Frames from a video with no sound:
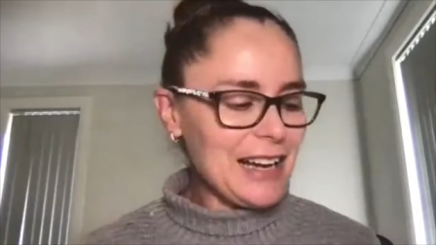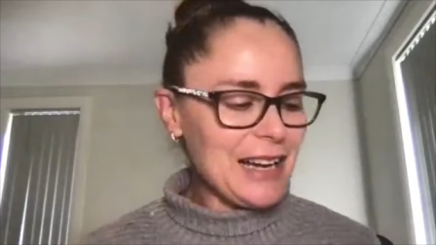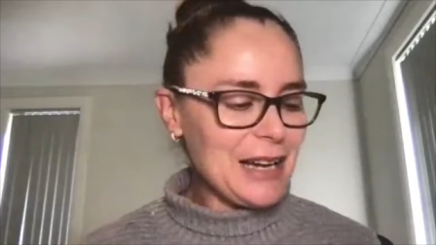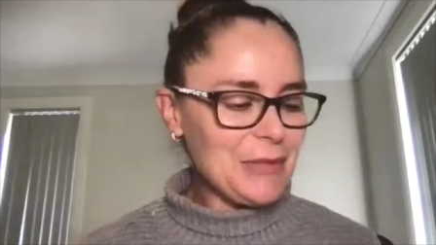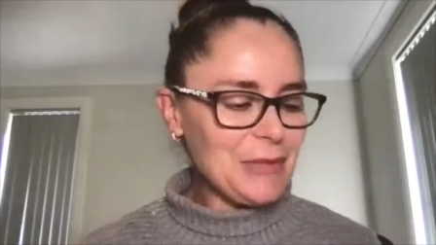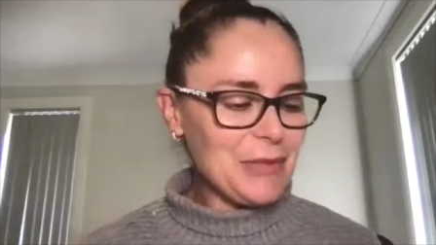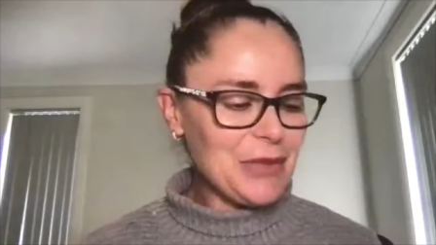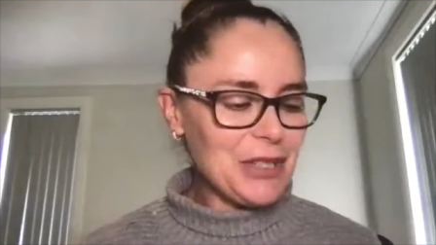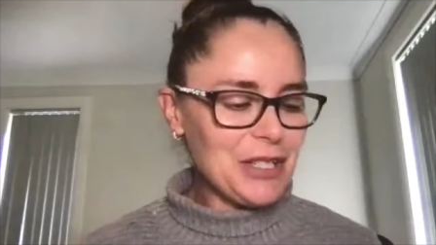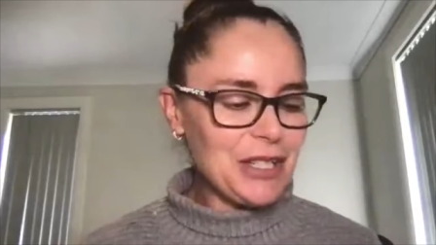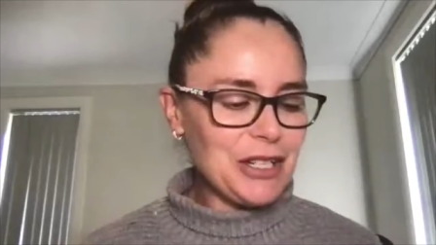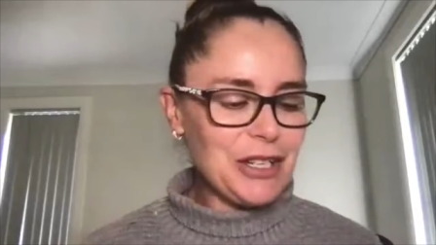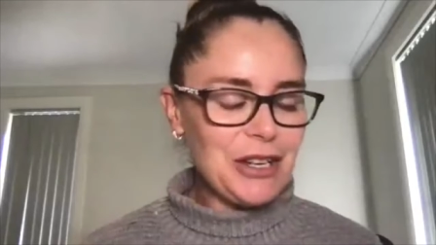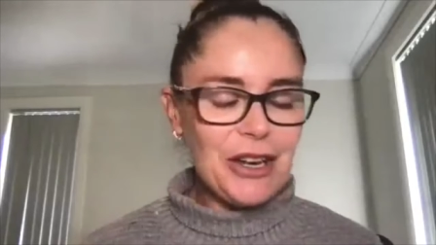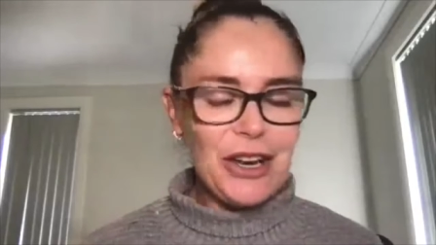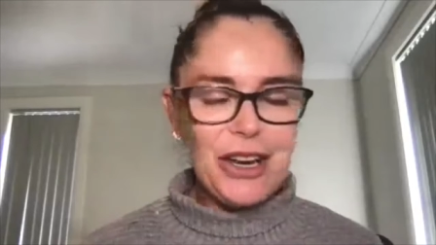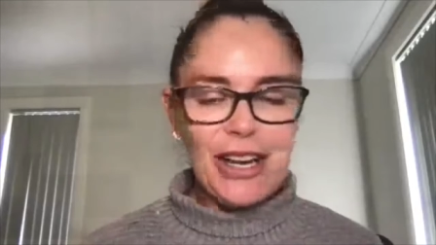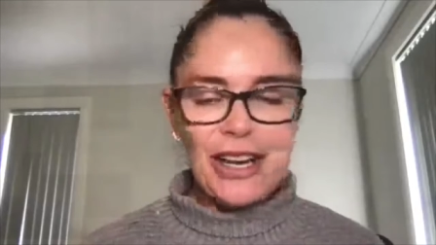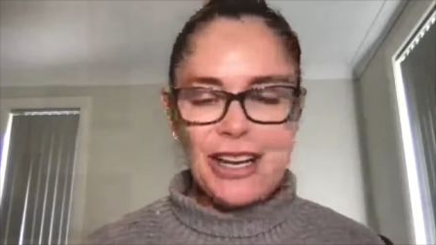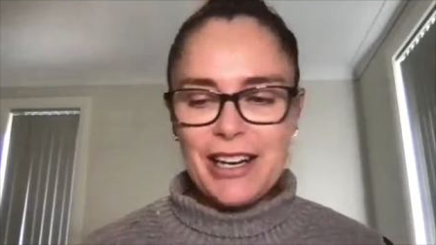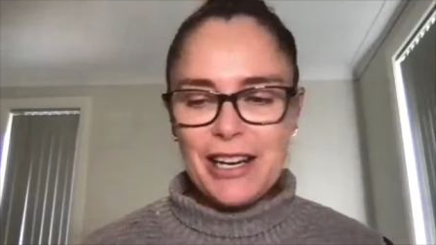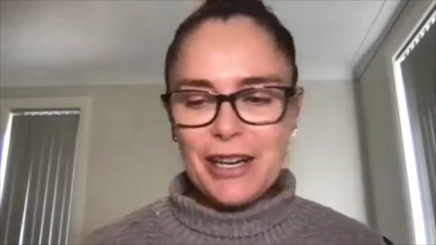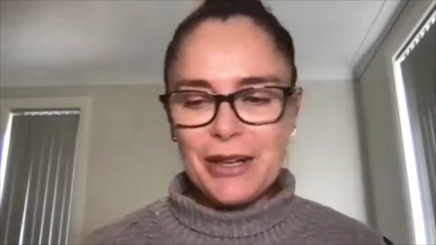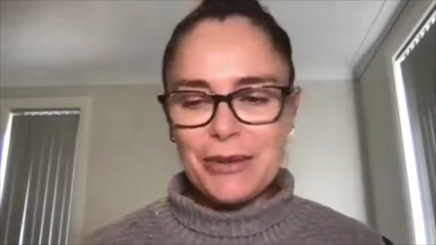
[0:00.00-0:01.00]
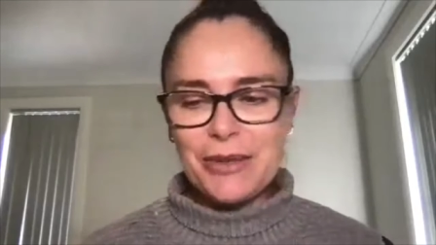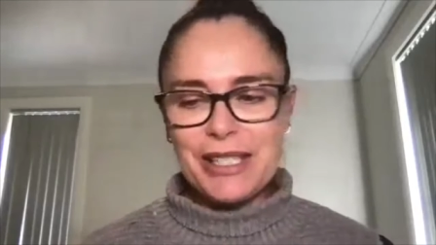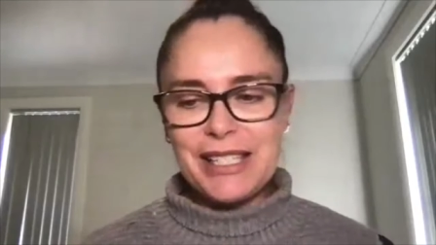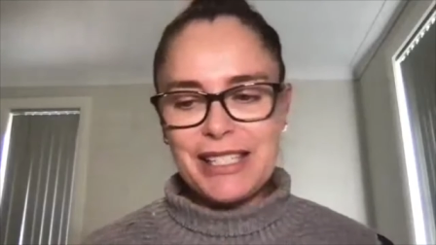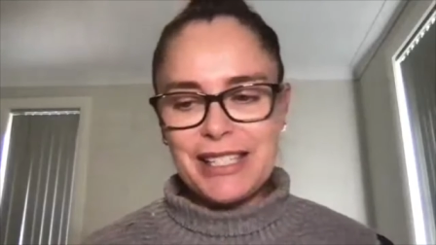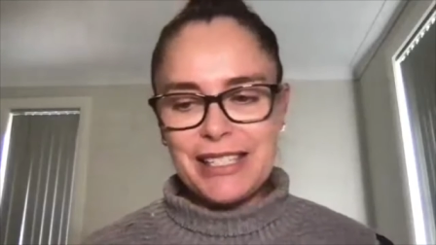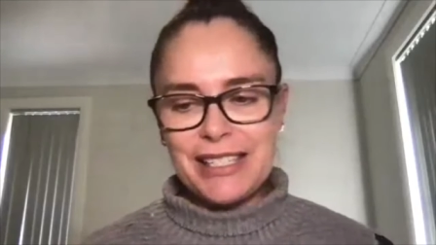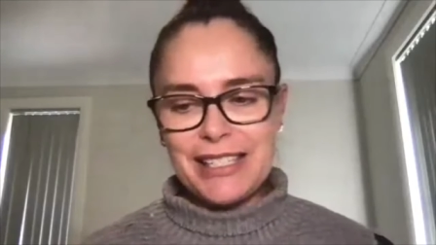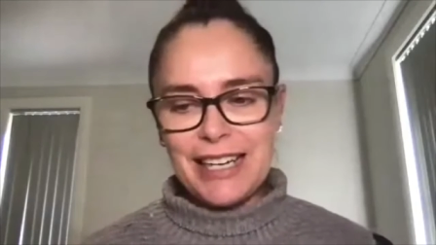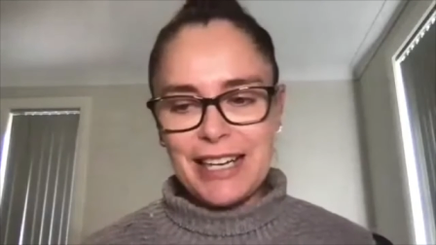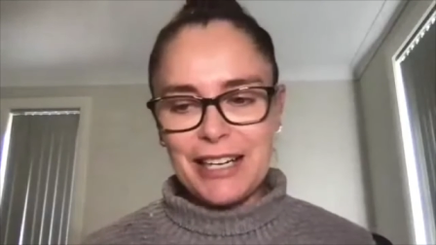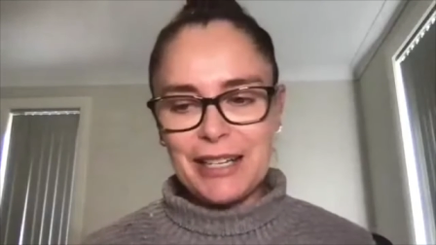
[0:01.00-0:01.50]
tonight, I'll
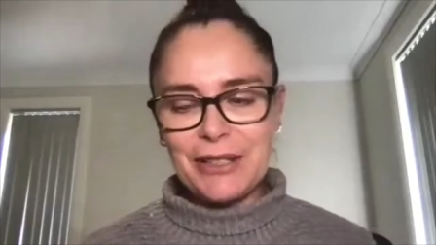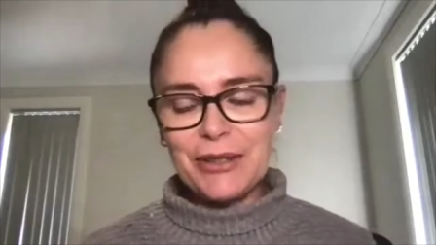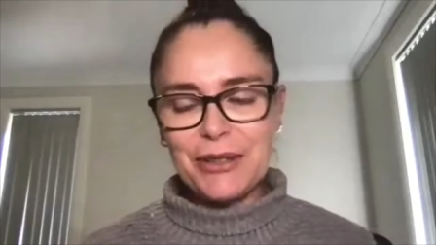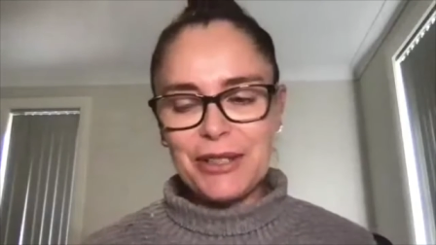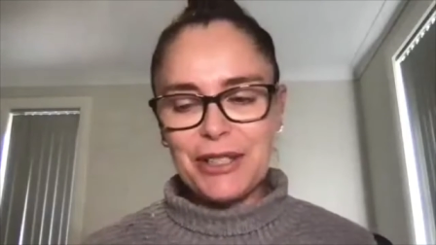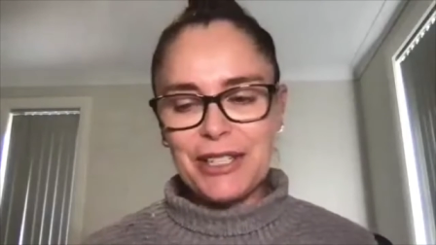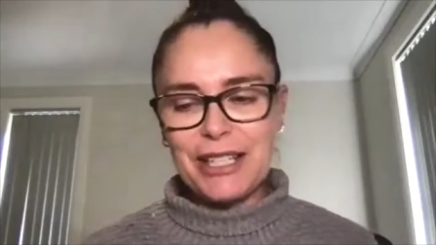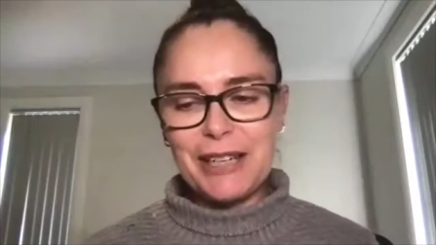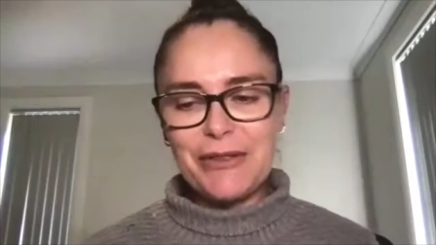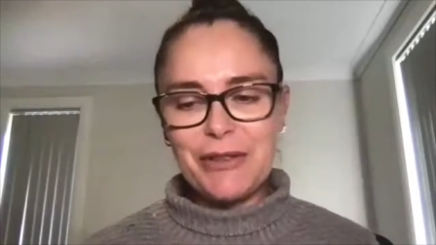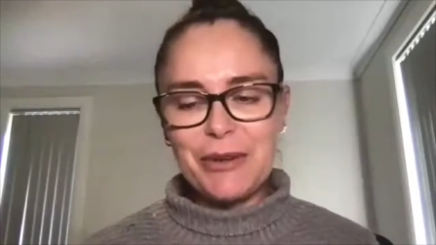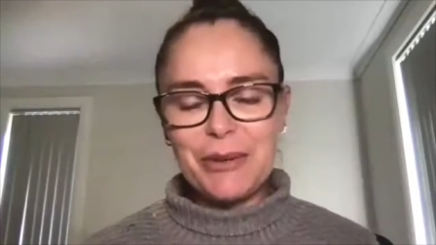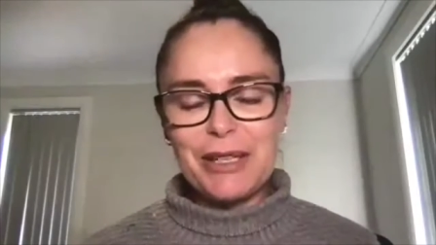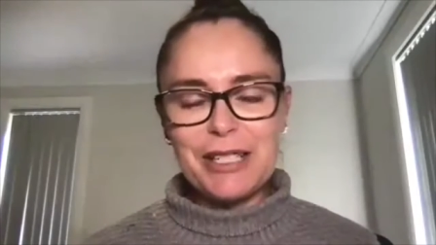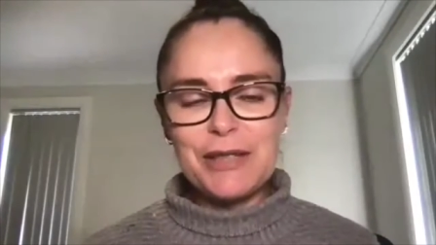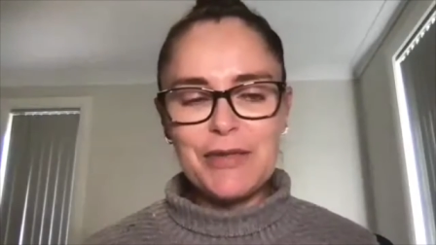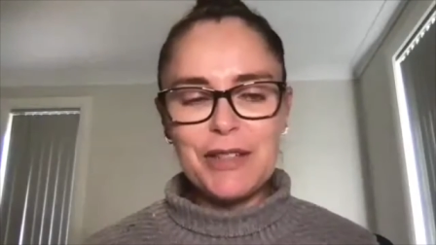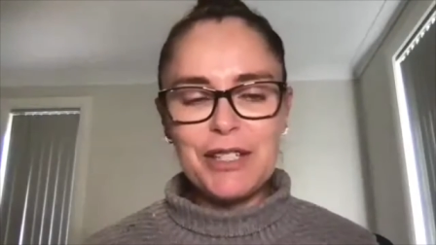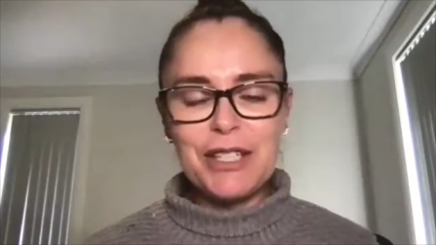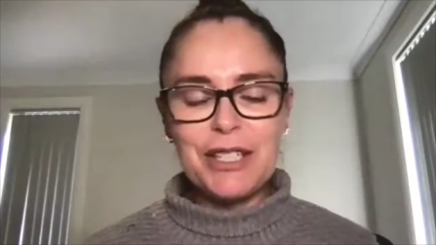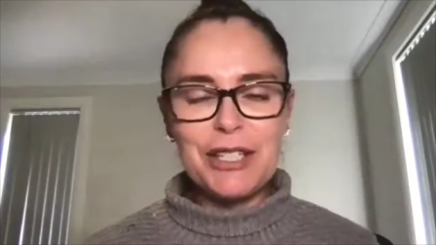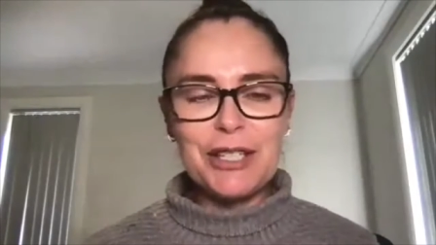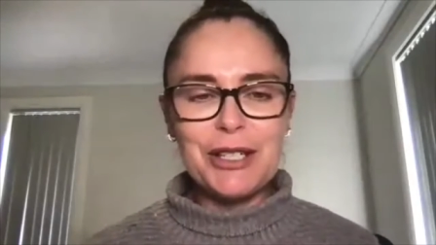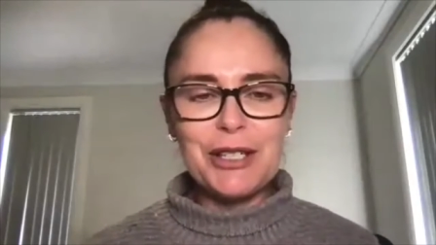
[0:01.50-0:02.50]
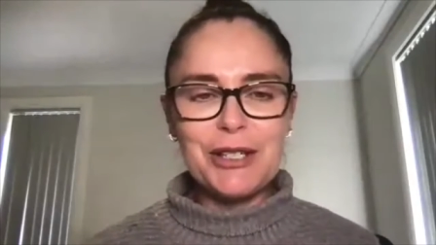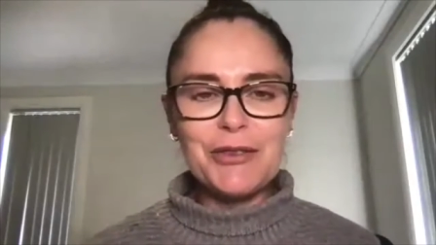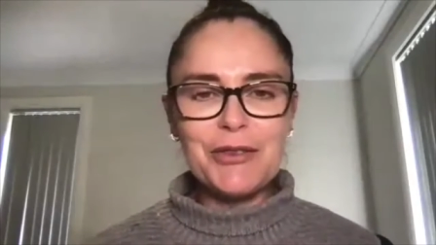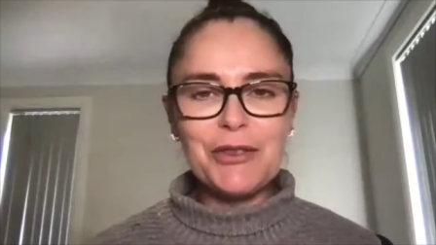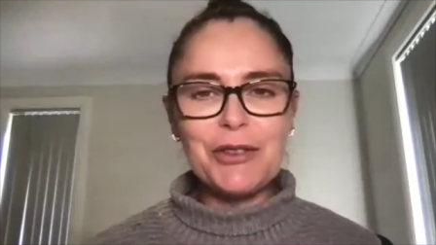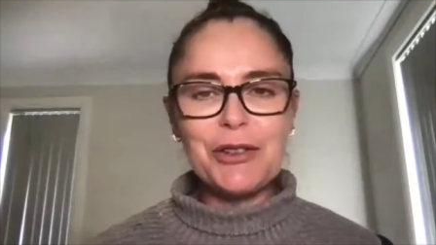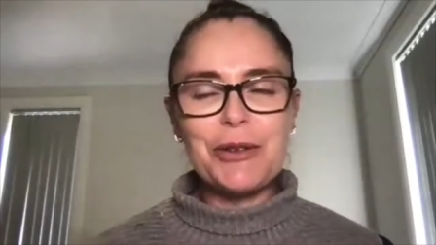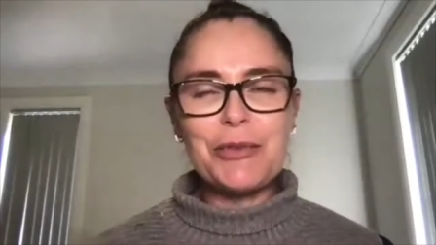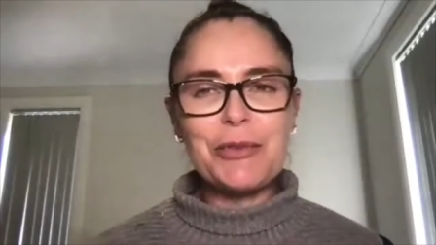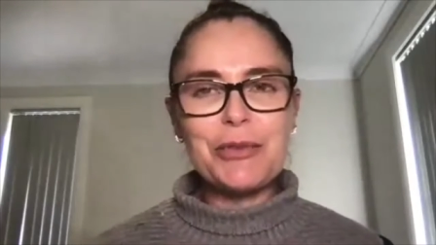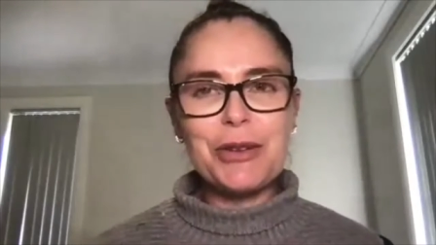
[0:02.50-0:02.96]
sit down and look at everyone's videos for it.